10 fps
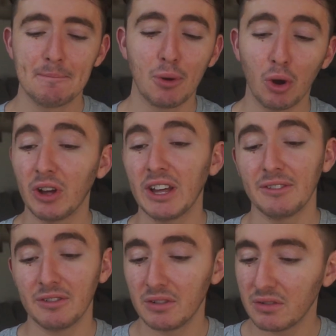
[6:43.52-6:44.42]
But
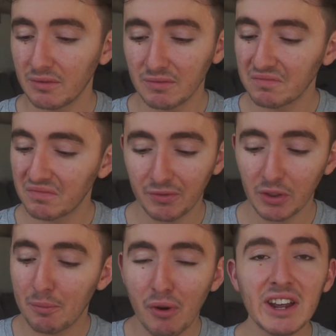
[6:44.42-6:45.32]
for
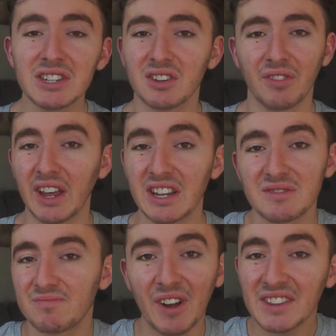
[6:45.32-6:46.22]
the price of it, it's
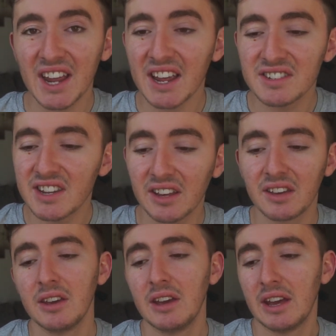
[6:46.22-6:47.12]
fantastic.